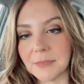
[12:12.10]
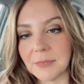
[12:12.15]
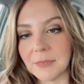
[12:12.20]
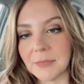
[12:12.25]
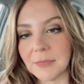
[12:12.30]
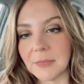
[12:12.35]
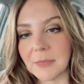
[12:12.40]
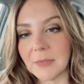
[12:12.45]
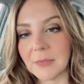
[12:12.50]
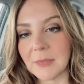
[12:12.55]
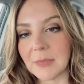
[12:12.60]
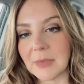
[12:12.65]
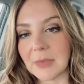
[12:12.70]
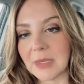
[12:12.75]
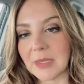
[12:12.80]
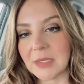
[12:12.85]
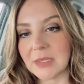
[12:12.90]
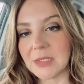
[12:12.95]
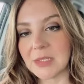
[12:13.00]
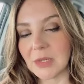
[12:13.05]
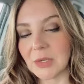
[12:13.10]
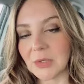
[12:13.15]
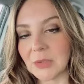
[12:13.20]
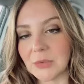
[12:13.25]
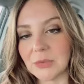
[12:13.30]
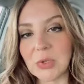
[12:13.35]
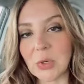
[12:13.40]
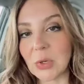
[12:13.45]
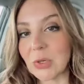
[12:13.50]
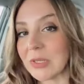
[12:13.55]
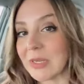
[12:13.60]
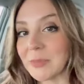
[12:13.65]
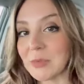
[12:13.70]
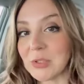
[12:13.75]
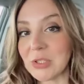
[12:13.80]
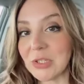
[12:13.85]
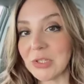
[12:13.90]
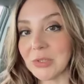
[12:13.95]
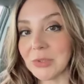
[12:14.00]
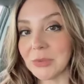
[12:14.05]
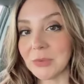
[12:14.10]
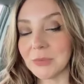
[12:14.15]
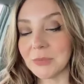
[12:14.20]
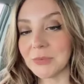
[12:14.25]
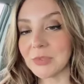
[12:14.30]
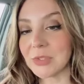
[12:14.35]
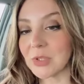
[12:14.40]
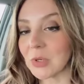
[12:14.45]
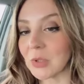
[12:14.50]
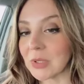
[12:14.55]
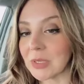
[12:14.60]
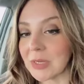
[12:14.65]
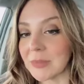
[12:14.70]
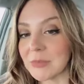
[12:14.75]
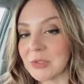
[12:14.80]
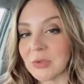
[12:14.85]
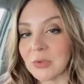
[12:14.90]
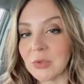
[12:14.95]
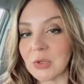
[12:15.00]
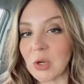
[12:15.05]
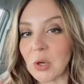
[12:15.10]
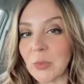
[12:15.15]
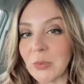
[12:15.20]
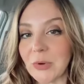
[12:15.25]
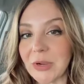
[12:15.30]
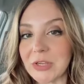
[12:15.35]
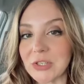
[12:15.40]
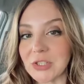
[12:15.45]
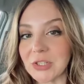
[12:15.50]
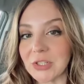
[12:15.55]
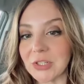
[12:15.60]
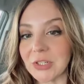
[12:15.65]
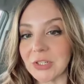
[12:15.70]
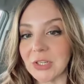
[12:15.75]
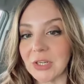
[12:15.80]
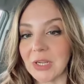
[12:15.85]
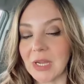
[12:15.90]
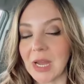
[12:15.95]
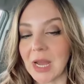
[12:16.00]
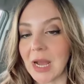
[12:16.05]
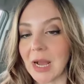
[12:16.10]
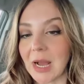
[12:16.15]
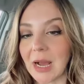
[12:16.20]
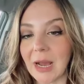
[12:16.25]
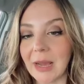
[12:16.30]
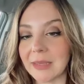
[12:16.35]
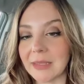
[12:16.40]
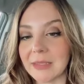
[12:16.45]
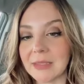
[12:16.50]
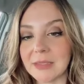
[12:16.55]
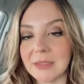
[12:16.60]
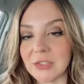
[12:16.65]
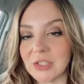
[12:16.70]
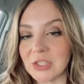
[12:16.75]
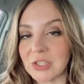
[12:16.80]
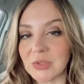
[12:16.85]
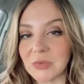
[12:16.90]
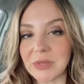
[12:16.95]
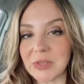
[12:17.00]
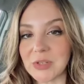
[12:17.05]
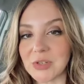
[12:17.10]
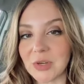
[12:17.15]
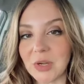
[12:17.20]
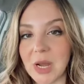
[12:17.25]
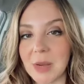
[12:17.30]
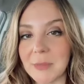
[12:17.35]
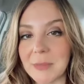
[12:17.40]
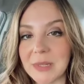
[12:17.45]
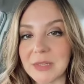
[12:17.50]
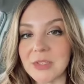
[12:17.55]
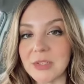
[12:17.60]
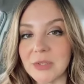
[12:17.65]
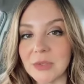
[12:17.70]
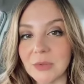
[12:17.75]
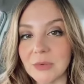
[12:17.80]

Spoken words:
So, totally up to you. Totally up to you. No pressure. I can just read your comments too if you'd like.